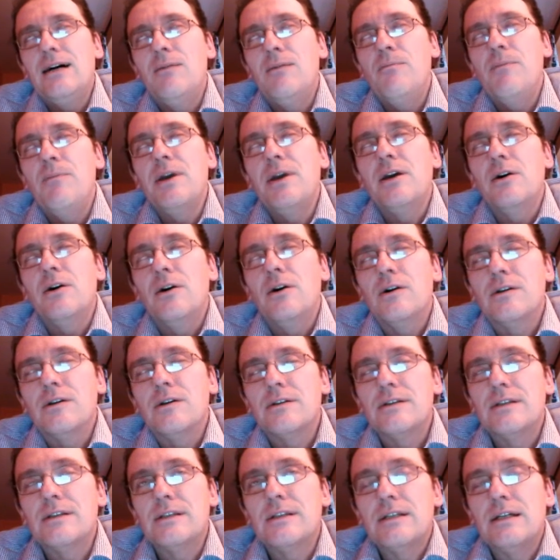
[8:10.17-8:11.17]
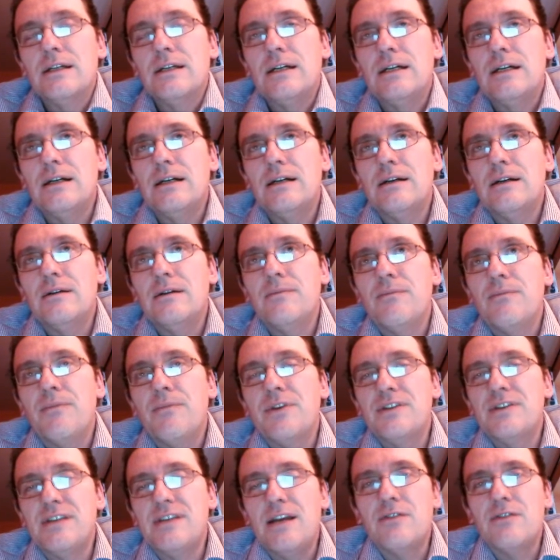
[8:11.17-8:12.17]
because the
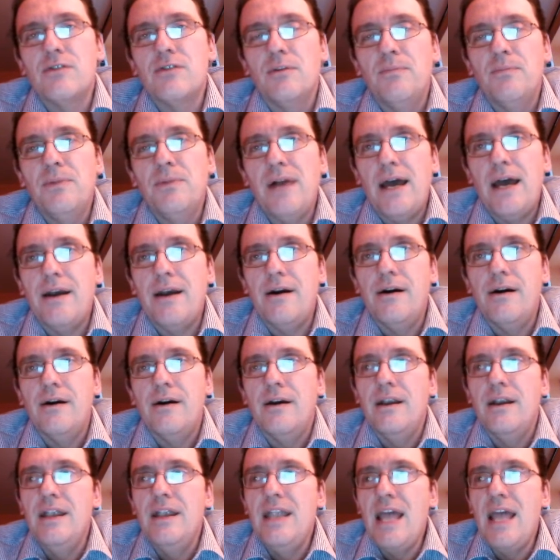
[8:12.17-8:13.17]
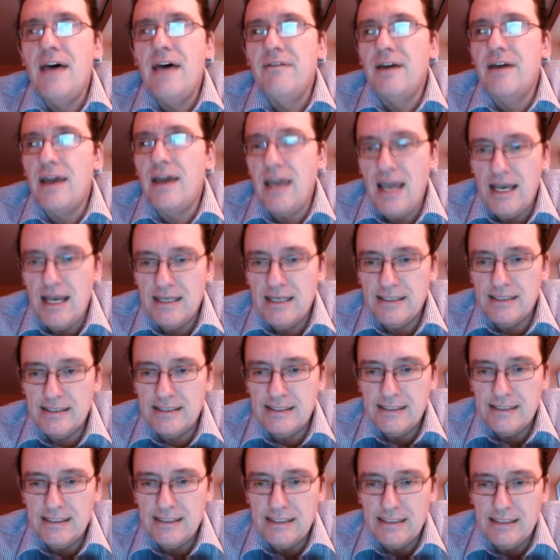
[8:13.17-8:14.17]
central planner never
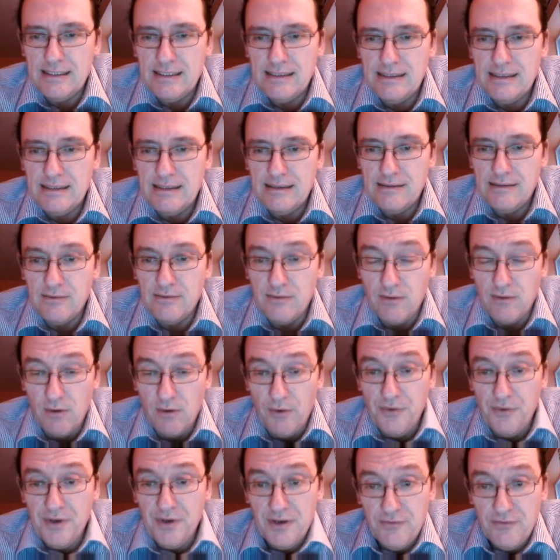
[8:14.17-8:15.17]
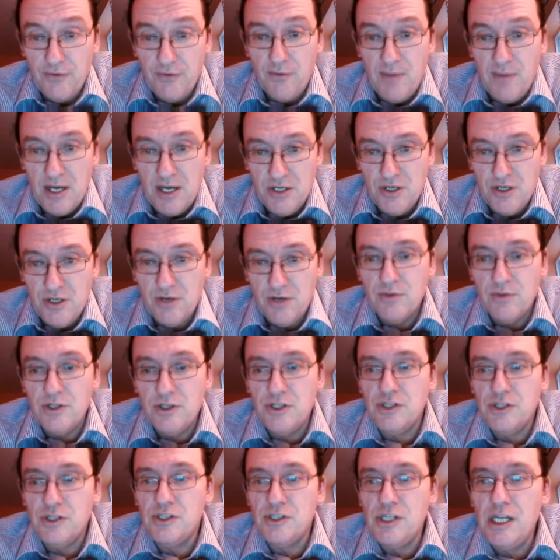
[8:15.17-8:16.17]
has all the information
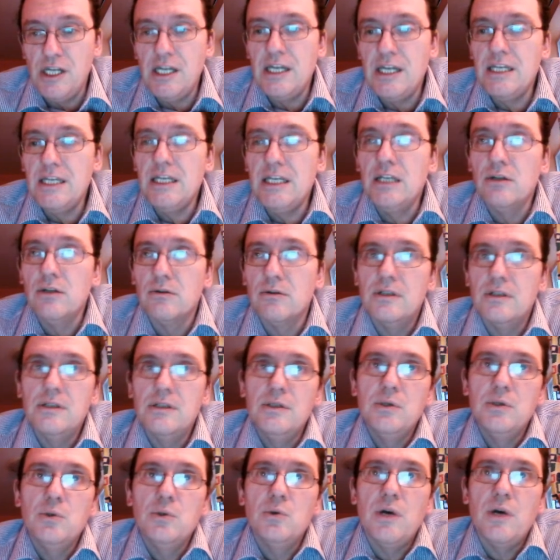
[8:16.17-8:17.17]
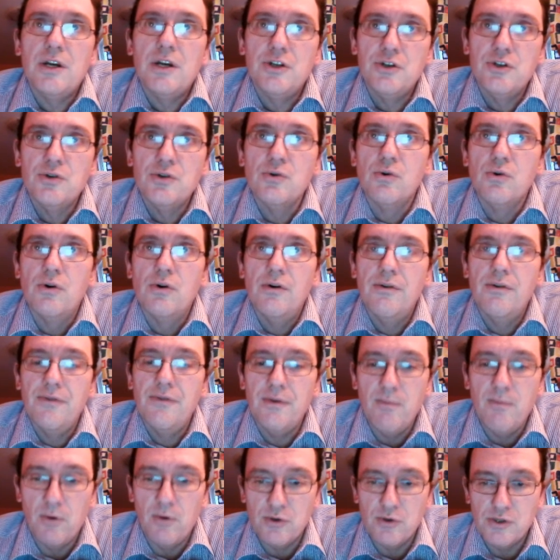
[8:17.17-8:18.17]
which is needed in order to assure
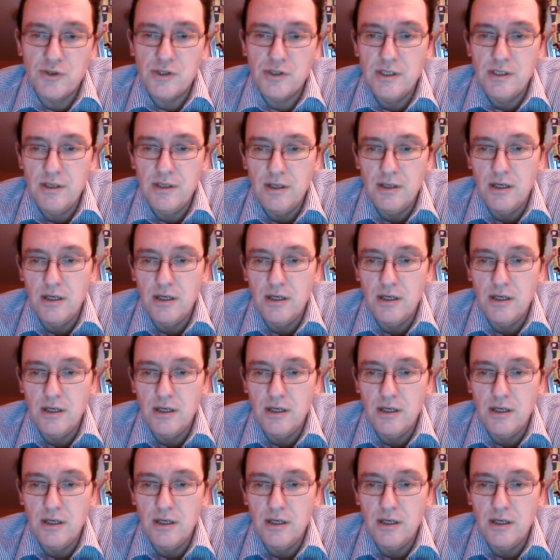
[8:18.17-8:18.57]
the most